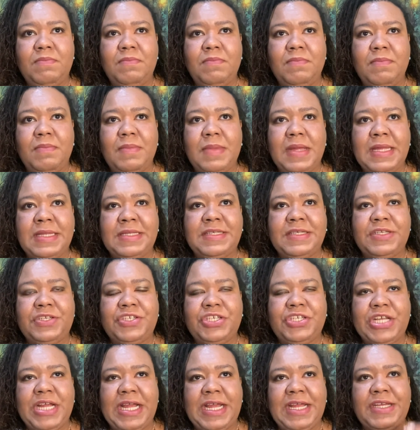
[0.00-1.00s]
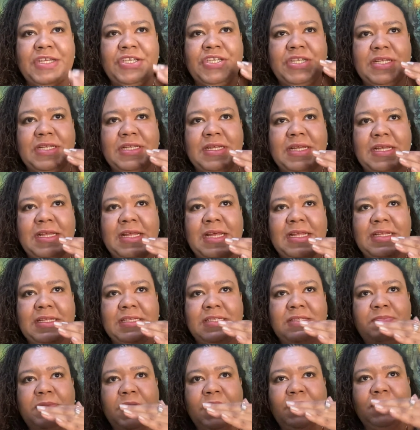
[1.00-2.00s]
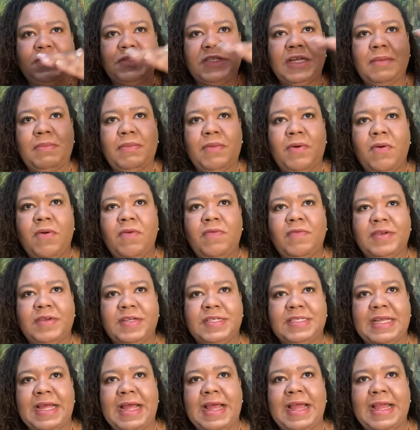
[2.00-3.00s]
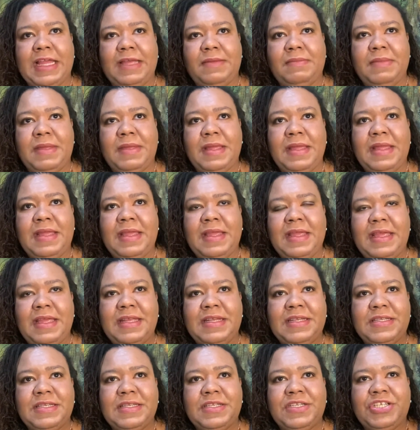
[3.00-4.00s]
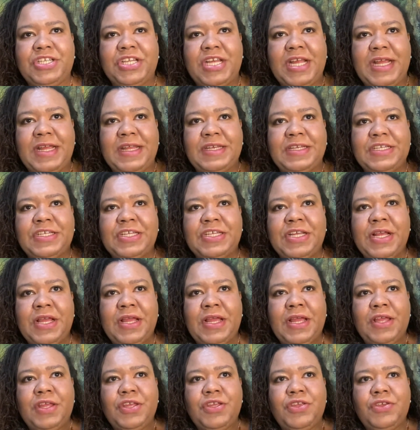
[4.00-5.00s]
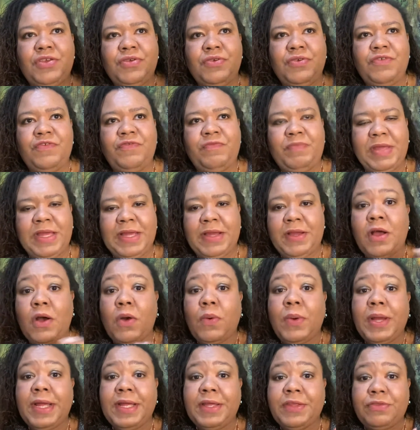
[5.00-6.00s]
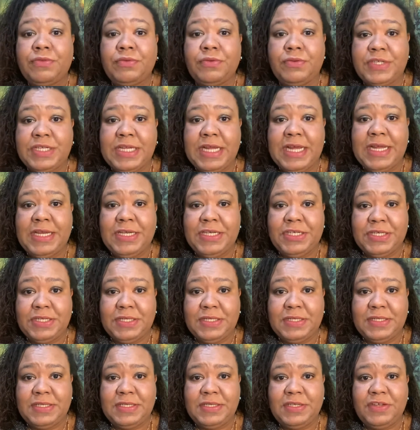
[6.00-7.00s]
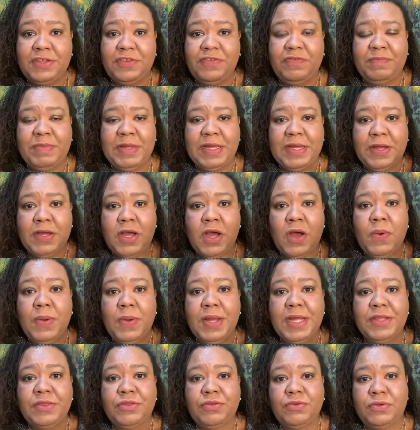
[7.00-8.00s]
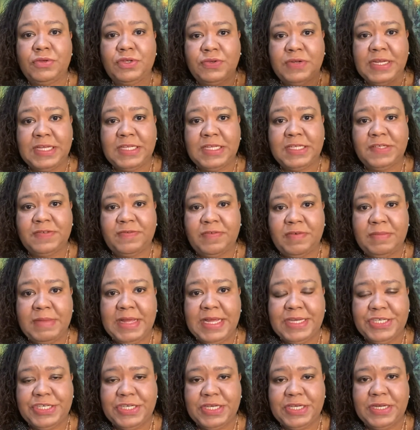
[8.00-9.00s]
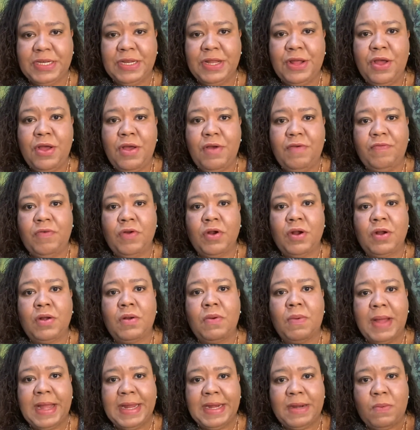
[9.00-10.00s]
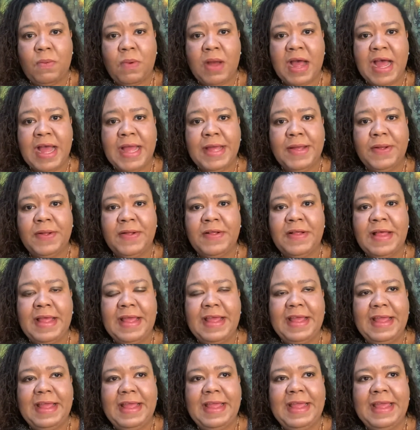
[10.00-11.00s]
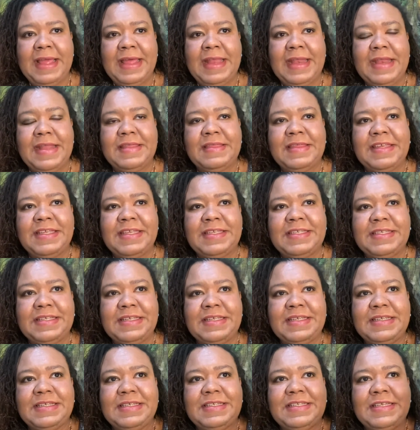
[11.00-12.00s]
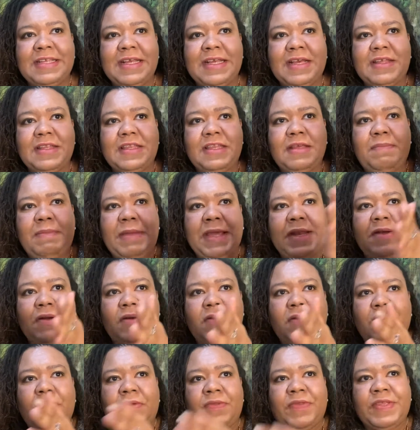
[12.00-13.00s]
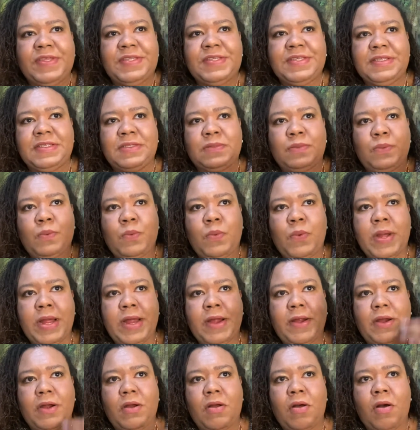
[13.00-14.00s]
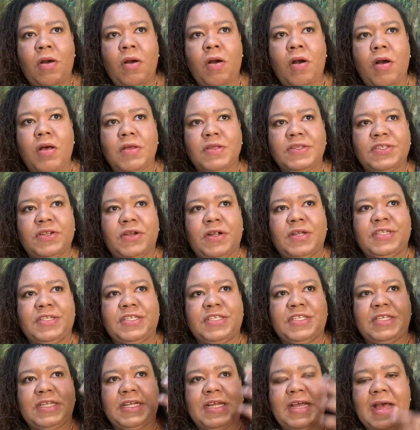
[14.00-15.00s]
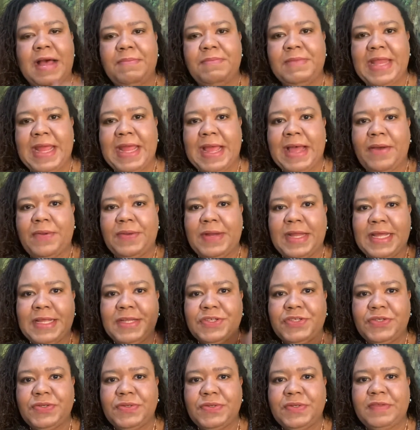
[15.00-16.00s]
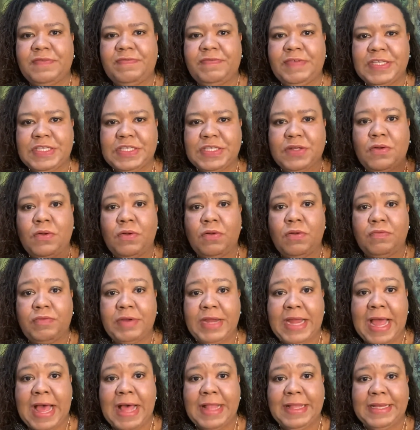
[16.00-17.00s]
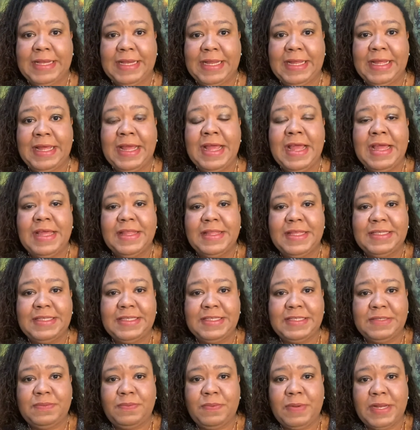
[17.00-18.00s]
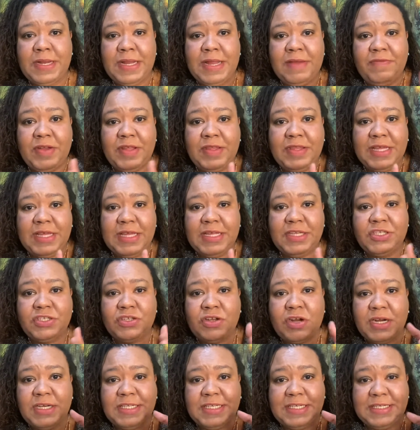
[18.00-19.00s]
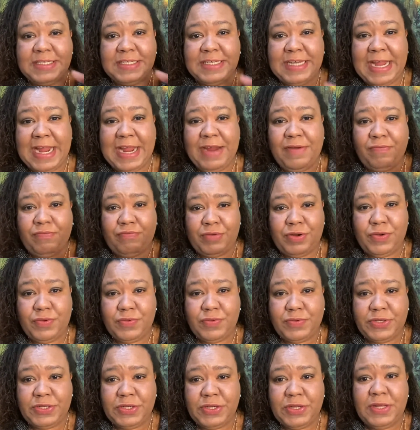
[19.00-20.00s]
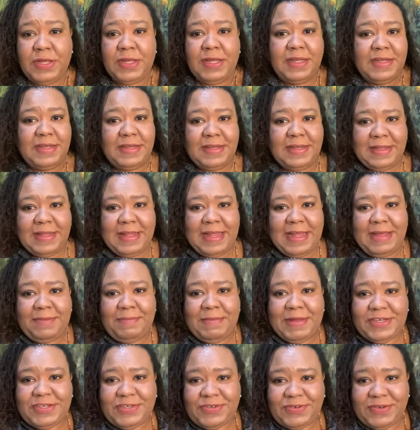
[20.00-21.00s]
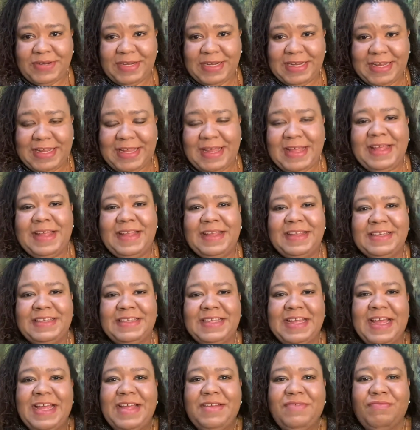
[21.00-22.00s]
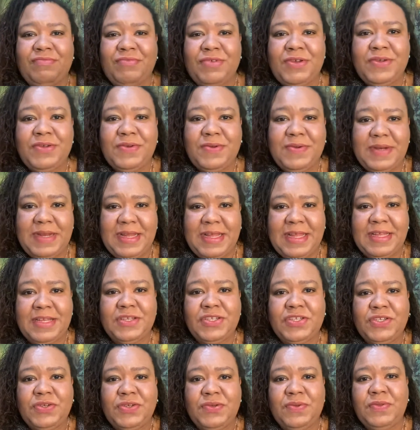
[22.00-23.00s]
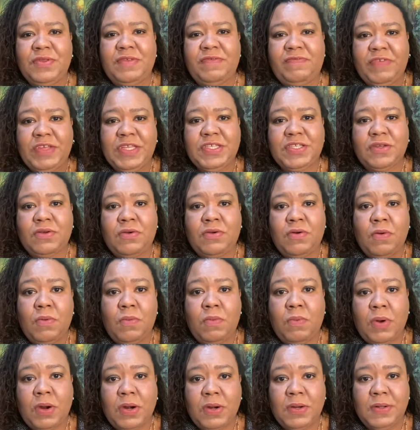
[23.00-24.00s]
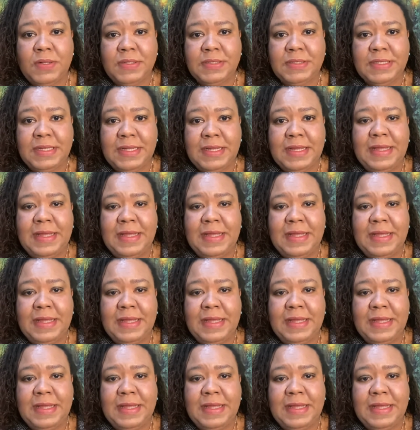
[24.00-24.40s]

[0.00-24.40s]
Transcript: It's a change that has built up over time. It is a change. You've been going through changes. You've been going through a transformation for quite a while. And this is the pinnacle. This is where it all starts to come down into the physical reality. This is when everything starts to take root, like my tree, take root into the physical world.